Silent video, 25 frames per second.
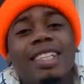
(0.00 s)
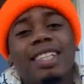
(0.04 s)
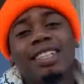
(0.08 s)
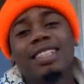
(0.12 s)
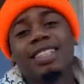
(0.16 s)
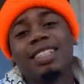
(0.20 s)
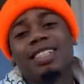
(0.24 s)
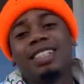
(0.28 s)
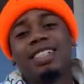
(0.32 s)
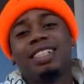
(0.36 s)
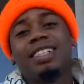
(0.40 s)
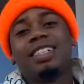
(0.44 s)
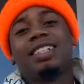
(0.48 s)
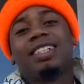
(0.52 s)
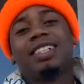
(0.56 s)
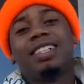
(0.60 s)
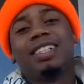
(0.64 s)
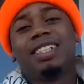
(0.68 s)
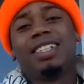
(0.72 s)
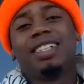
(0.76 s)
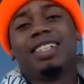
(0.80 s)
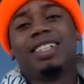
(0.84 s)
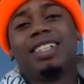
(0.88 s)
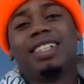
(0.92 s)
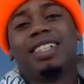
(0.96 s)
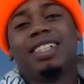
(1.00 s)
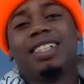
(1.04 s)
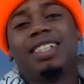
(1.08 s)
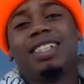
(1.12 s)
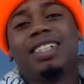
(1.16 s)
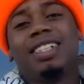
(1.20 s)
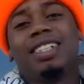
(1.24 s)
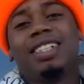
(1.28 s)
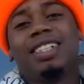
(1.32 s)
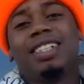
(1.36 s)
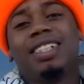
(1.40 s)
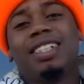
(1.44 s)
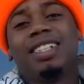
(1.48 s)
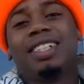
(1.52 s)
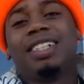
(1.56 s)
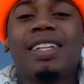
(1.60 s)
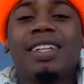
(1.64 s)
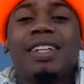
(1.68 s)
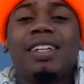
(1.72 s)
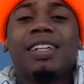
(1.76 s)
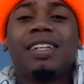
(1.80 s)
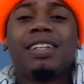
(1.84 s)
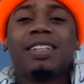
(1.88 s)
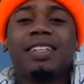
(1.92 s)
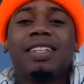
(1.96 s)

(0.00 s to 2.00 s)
(no one is talking)